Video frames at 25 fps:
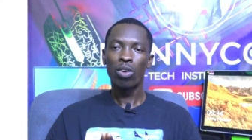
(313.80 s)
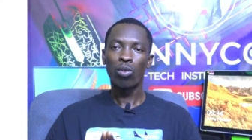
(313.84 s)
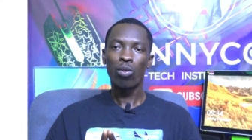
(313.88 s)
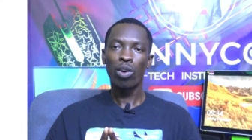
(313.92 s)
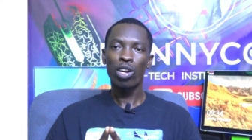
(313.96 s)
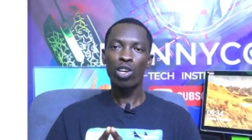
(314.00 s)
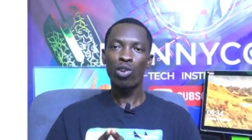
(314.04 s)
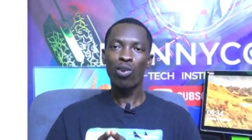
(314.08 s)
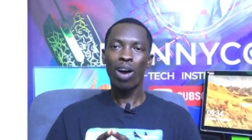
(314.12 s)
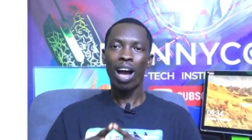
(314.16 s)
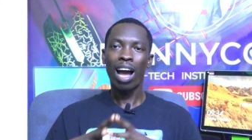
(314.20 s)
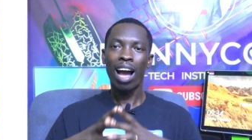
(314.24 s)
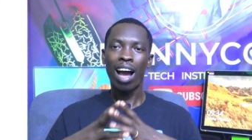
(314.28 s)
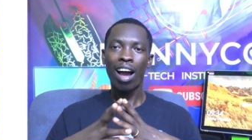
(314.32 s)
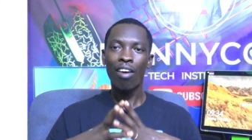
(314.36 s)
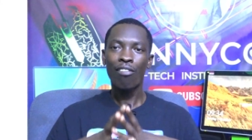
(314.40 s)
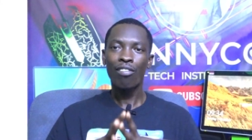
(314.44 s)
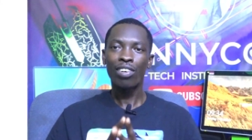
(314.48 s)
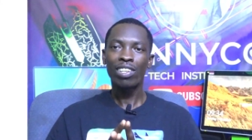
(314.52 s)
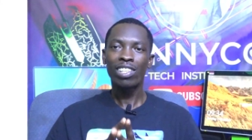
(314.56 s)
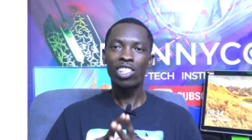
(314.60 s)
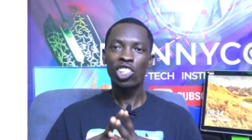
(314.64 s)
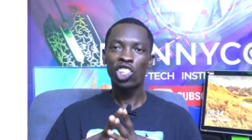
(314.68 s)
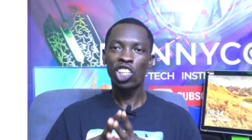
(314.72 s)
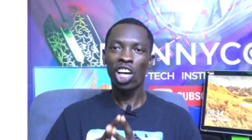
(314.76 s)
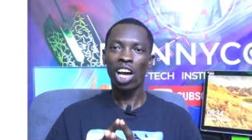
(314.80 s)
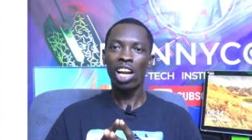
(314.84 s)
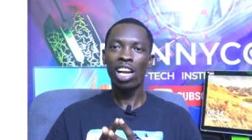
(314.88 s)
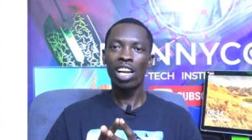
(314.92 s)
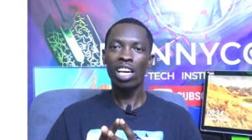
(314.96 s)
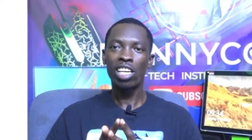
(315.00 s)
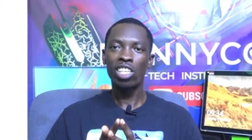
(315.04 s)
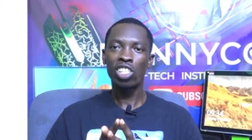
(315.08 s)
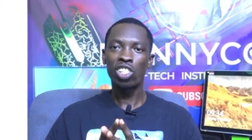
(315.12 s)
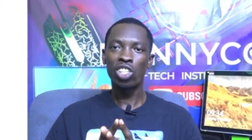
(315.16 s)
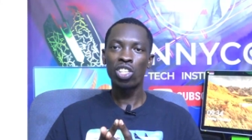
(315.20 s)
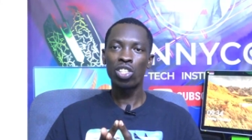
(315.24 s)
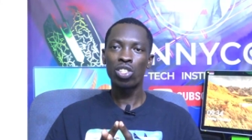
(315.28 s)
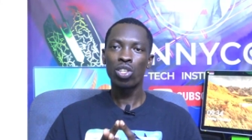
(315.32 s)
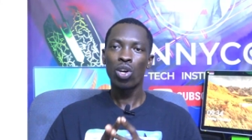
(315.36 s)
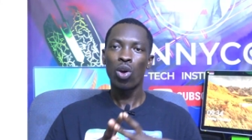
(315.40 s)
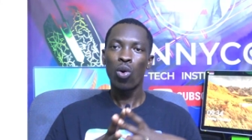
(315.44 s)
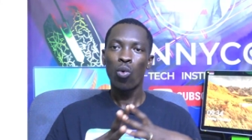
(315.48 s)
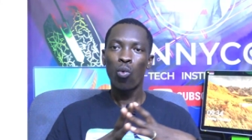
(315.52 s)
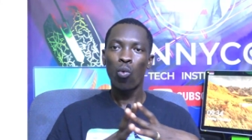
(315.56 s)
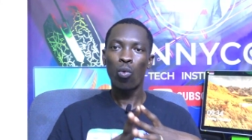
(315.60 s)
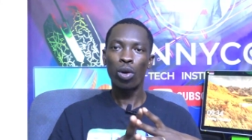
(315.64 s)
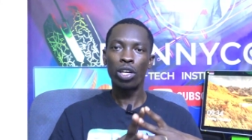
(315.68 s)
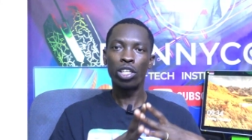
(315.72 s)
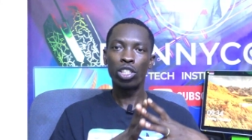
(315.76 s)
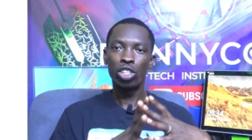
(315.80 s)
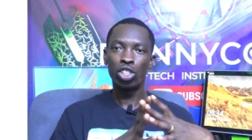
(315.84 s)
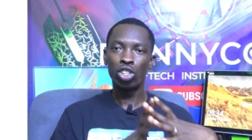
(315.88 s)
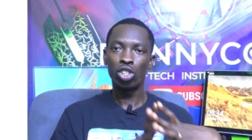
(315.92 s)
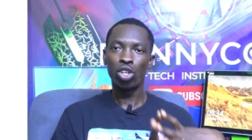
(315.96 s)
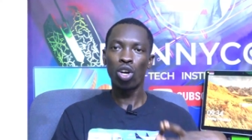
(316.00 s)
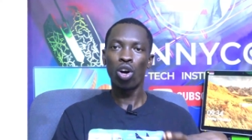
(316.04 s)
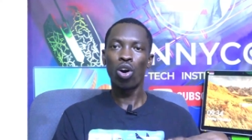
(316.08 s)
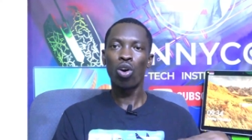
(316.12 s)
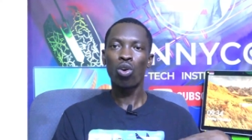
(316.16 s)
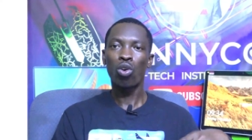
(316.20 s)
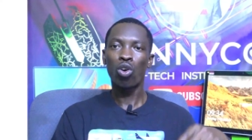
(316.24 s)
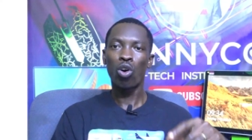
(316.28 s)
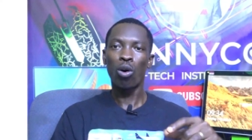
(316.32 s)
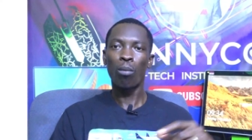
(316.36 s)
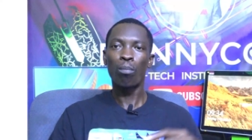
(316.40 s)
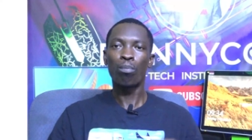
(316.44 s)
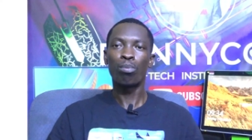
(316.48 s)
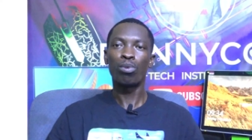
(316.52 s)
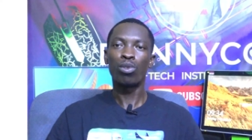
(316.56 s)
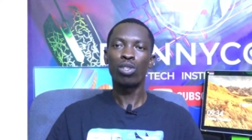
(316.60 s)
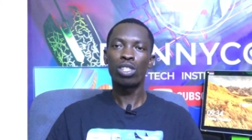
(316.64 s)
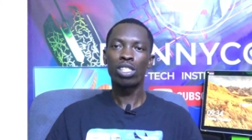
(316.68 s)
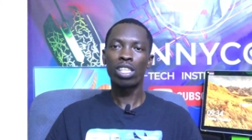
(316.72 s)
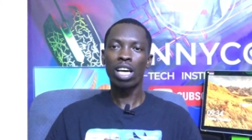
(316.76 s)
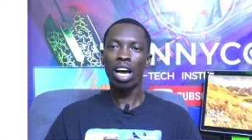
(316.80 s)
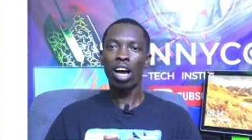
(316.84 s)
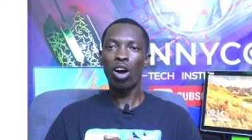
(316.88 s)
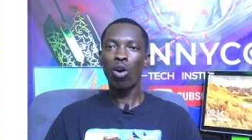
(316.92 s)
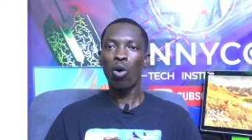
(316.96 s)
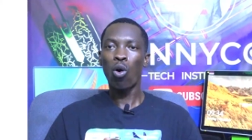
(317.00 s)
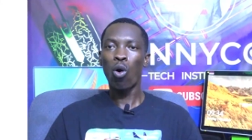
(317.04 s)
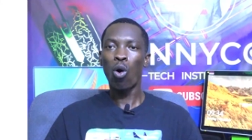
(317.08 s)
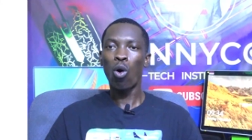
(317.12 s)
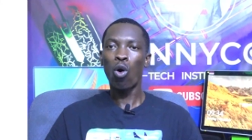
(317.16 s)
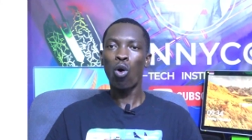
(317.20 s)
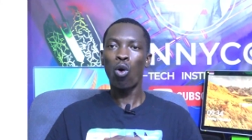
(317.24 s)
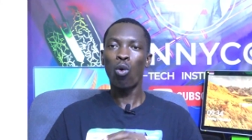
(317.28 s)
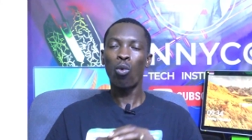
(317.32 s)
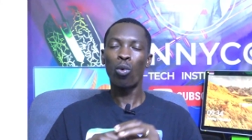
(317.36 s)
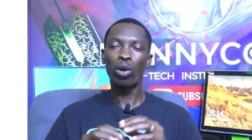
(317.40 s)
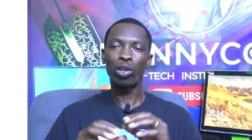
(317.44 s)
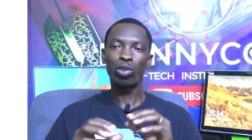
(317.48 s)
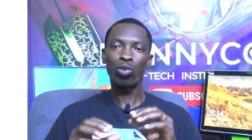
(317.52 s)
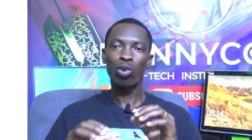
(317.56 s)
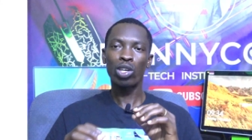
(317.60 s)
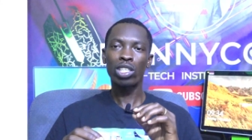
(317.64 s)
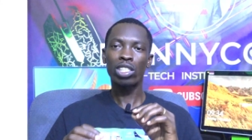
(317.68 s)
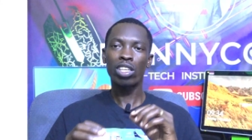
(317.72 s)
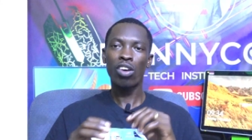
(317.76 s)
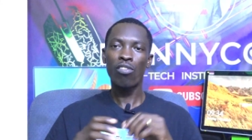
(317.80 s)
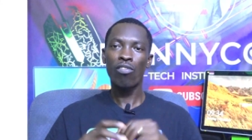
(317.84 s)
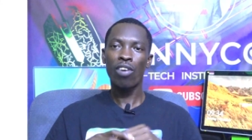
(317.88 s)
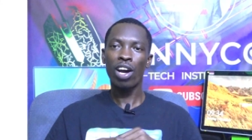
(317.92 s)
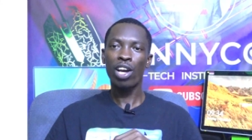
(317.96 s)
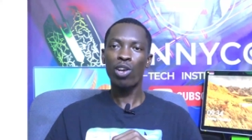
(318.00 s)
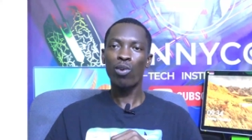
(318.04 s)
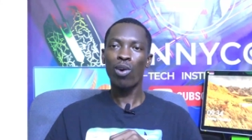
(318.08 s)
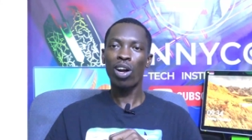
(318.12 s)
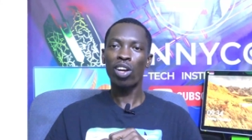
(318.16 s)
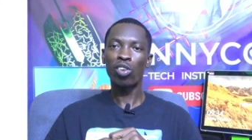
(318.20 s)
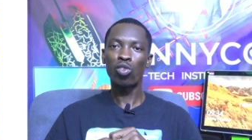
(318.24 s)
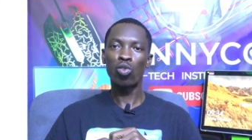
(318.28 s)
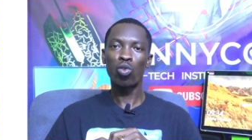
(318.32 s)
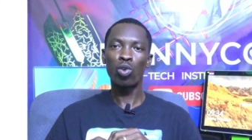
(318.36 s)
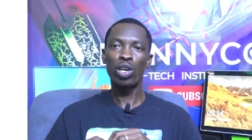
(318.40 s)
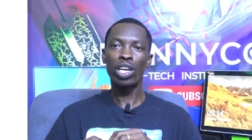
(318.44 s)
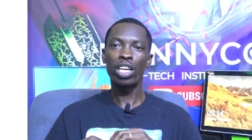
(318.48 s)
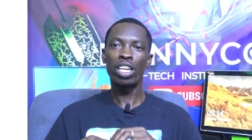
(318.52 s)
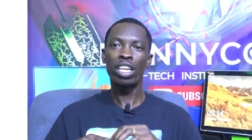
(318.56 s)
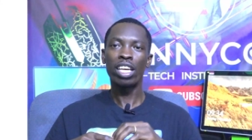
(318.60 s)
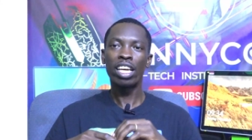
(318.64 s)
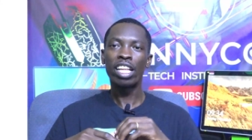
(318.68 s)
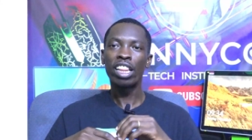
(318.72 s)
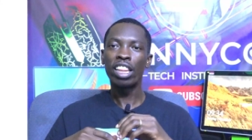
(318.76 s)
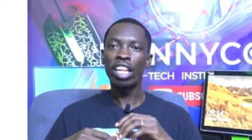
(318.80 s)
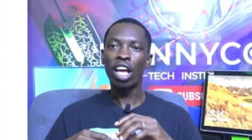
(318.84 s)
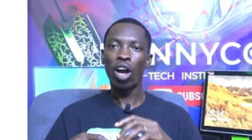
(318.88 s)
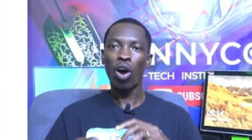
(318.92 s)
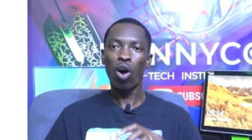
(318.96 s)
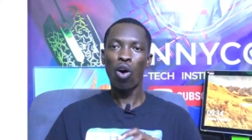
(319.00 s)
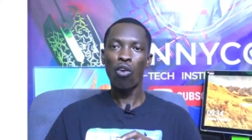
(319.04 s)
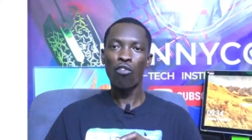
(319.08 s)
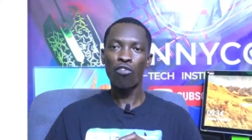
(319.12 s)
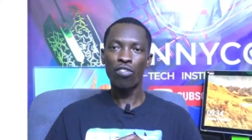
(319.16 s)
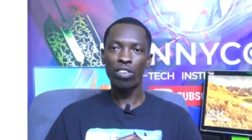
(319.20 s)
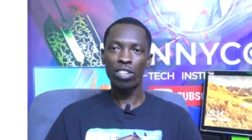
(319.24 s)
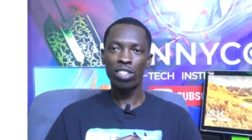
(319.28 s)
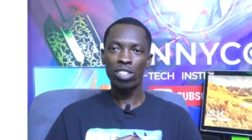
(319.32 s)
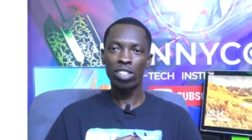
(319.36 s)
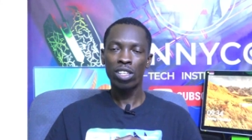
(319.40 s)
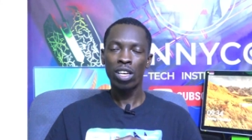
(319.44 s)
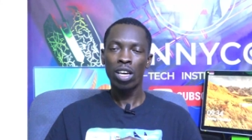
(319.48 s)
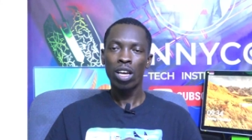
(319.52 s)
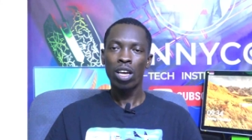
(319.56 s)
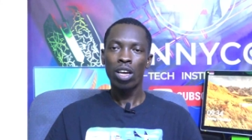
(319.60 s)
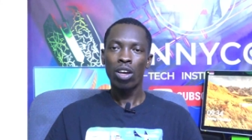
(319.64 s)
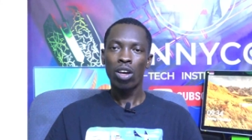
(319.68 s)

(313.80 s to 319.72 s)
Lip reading: when you are having challenges with your computer or with whatever you are doing in the office.